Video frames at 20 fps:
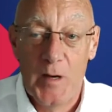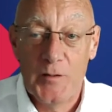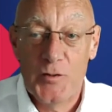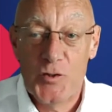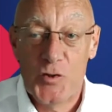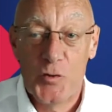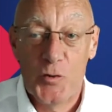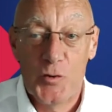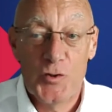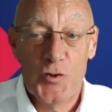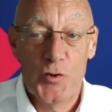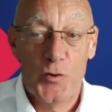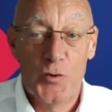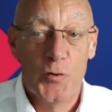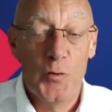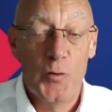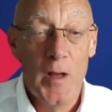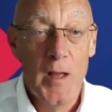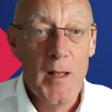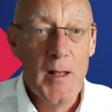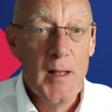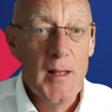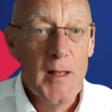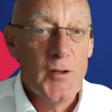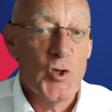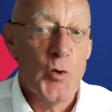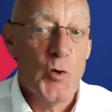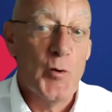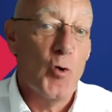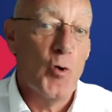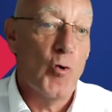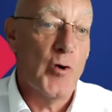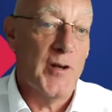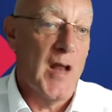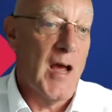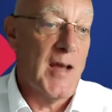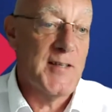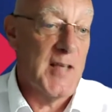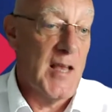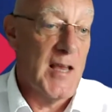Mansoor, to, to an
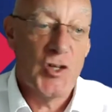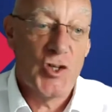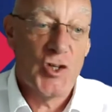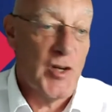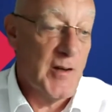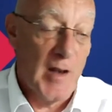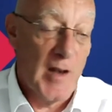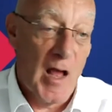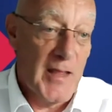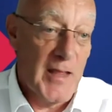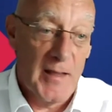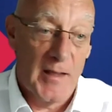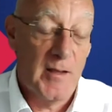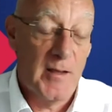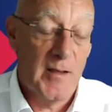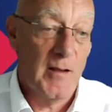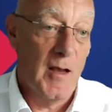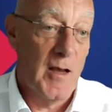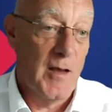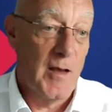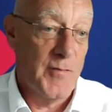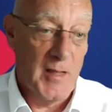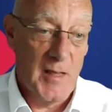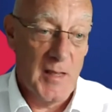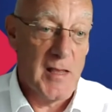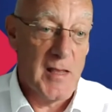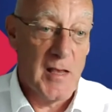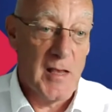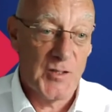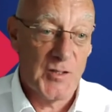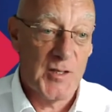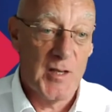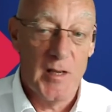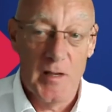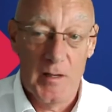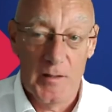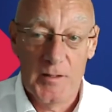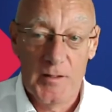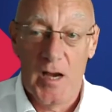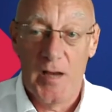organization like uh, the
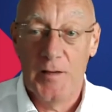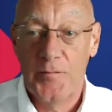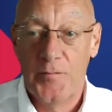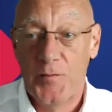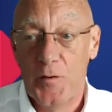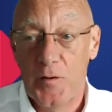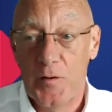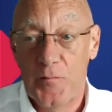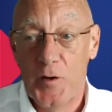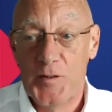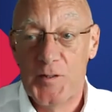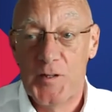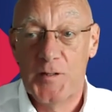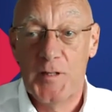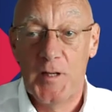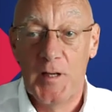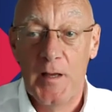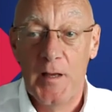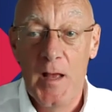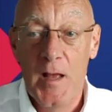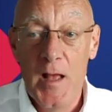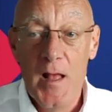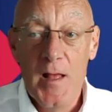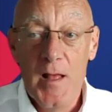ELC at Taif University?